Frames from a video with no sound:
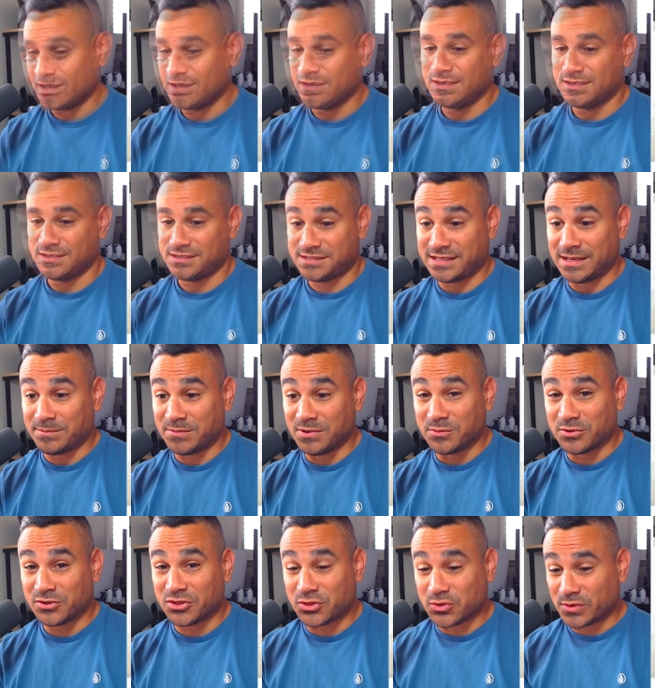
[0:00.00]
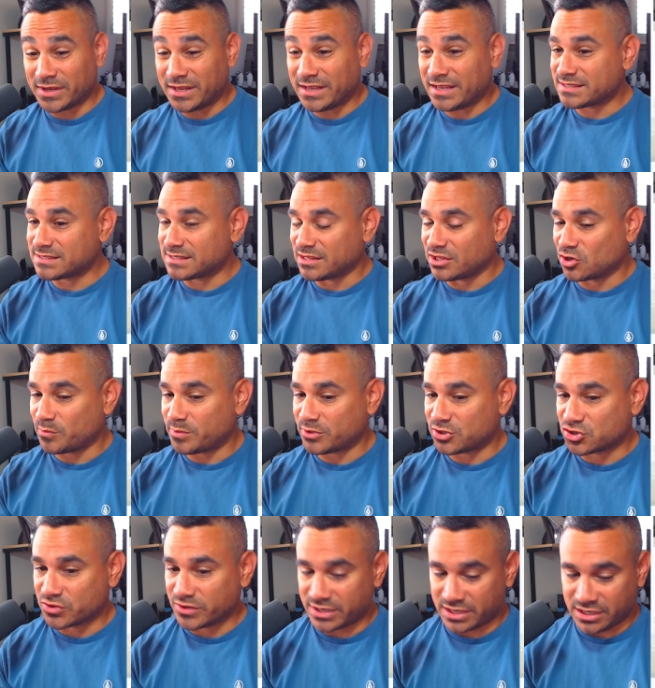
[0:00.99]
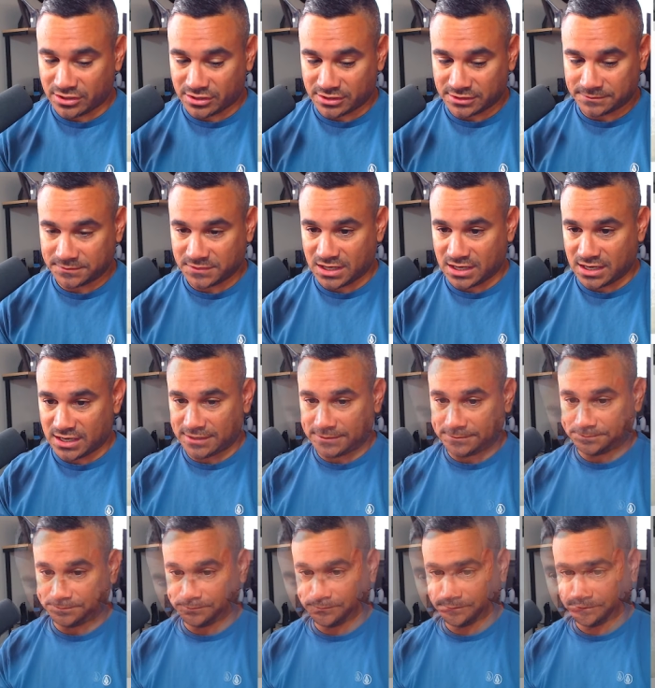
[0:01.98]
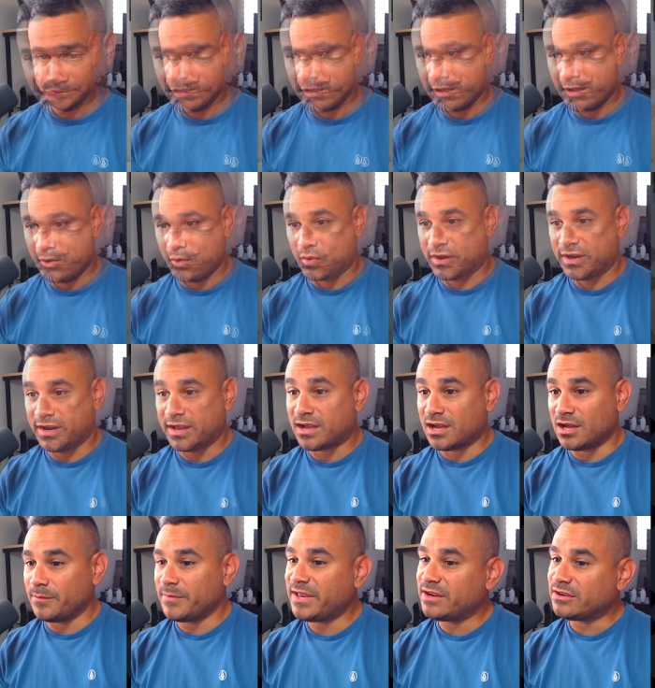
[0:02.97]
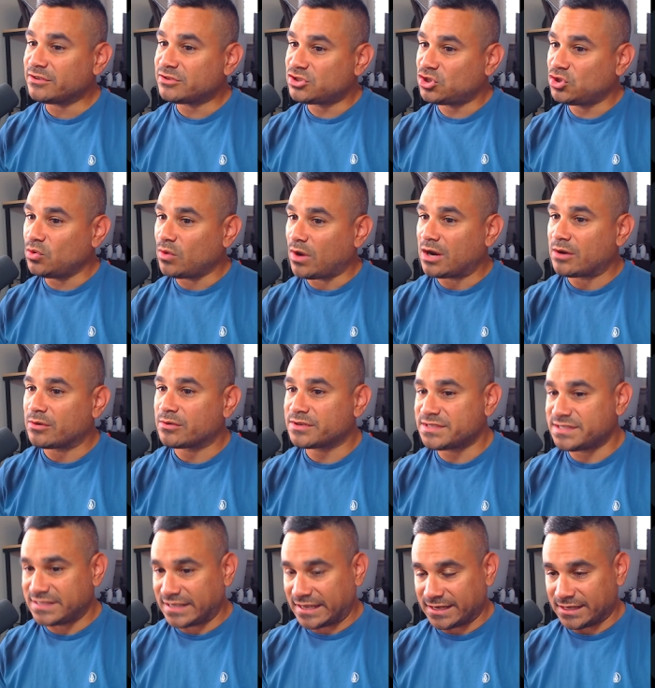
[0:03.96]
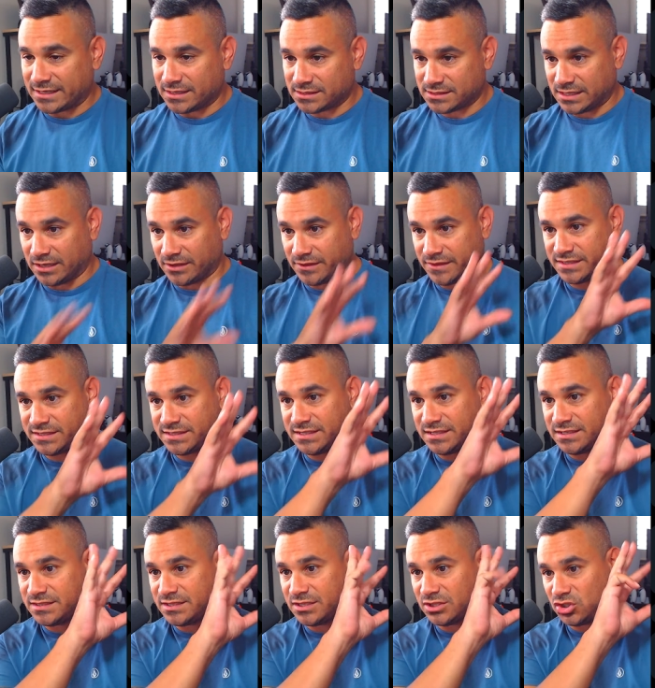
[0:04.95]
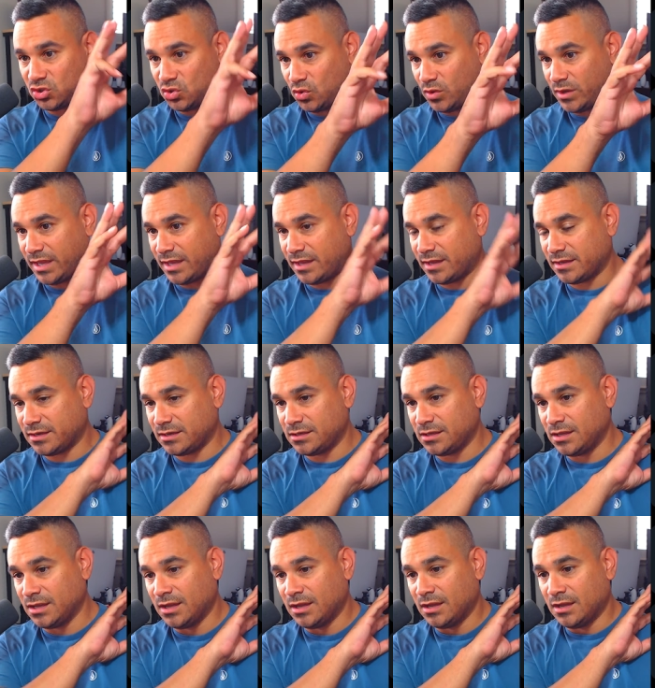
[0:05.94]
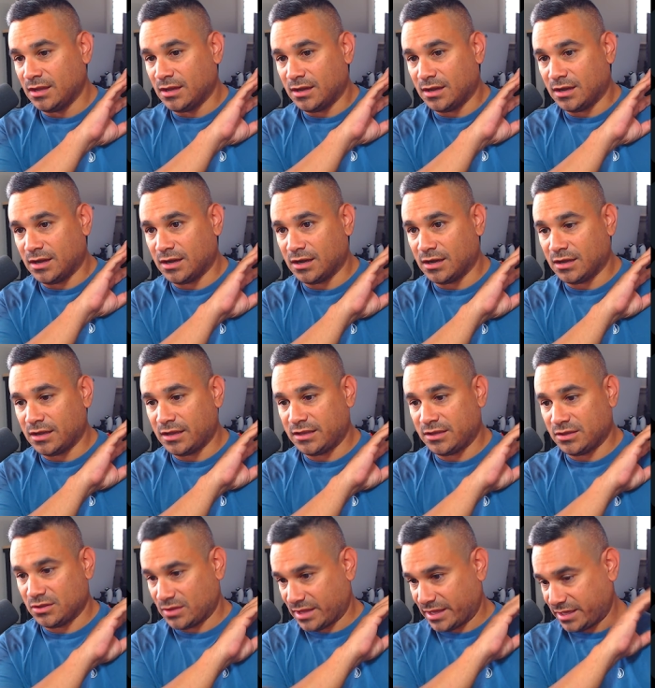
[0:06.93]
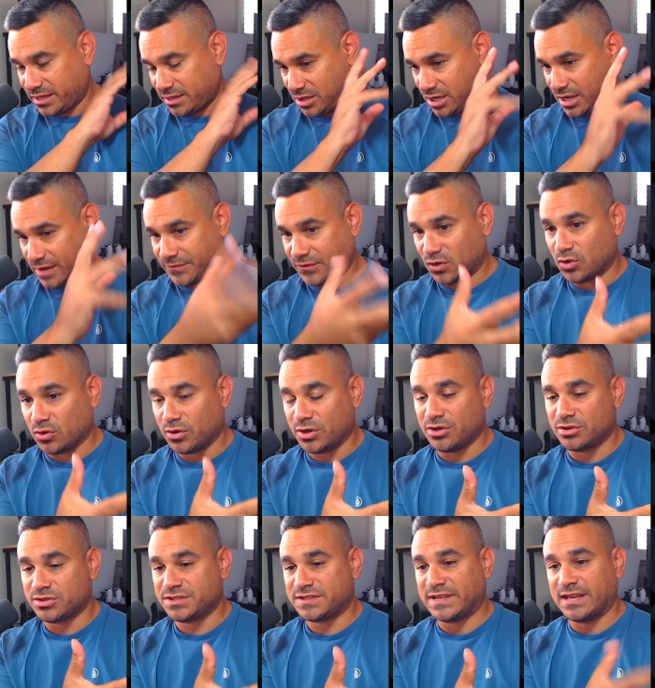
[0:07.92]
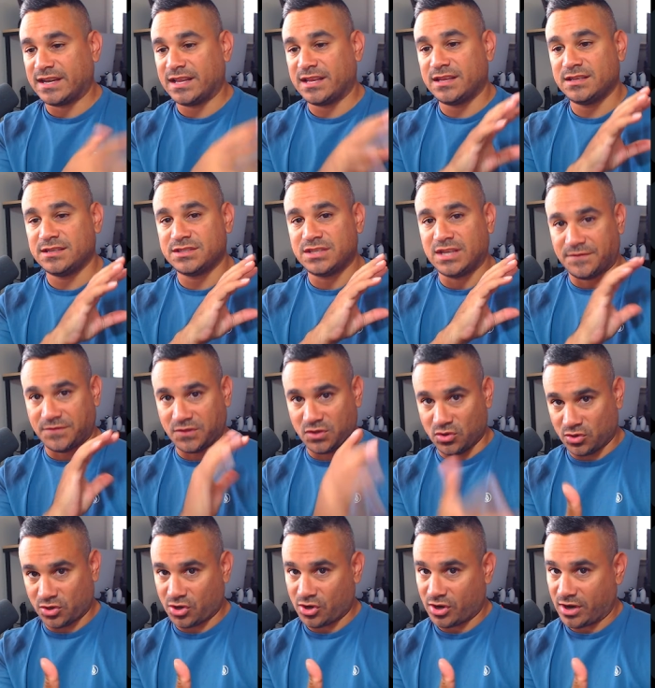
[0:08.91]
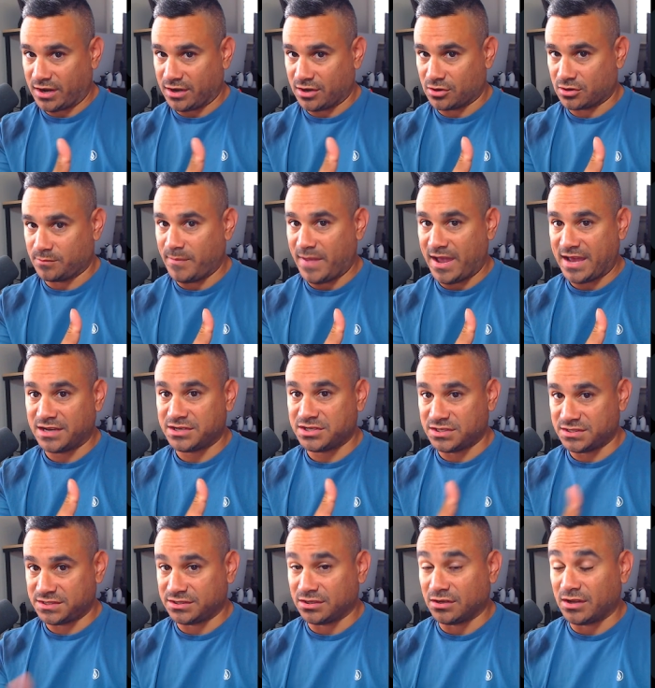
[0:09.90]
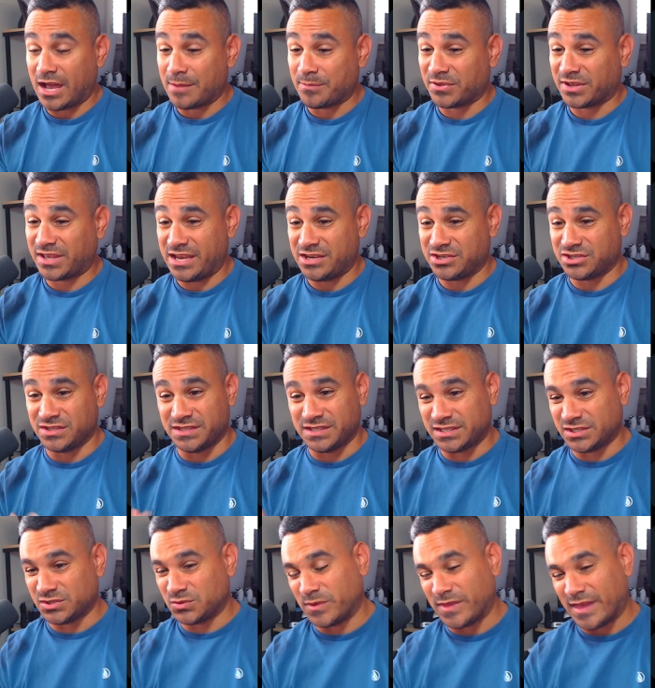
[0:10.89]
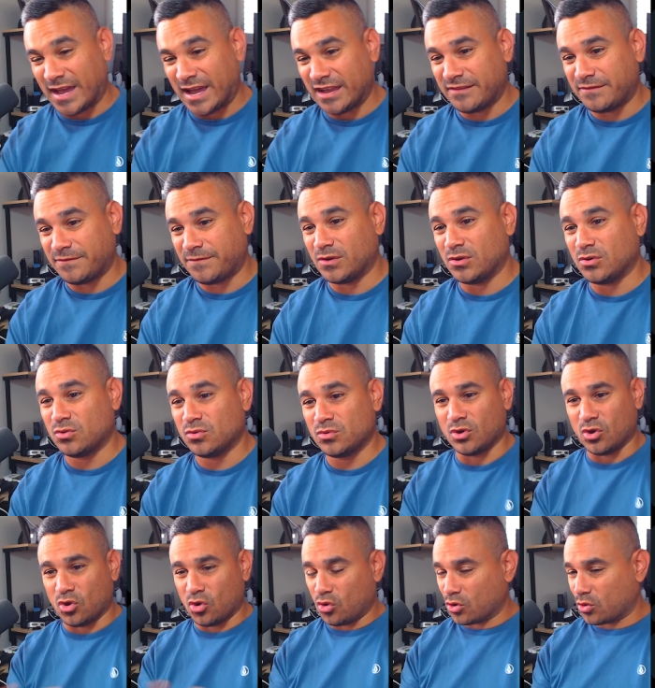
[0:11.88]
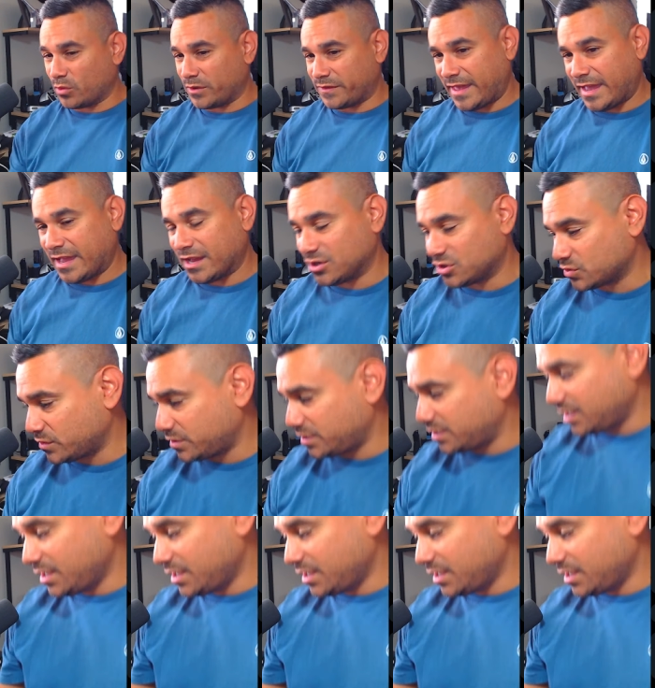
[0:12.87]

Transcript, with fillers: step number three is a little bit trickier. Um, we're gonna come here to our settings. Now, this is the Toucan uh, like you have to go to your settings you have to go to your your manage install applications this is with iphone or with android